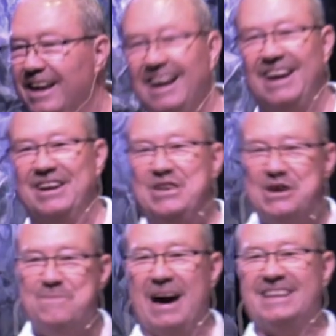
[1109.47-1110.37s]
And can
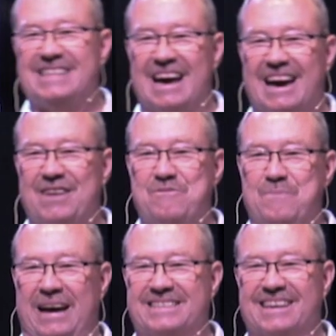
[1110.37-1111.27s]
you imagine that kind of
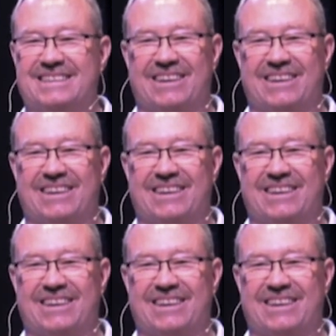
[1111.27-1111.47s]
message?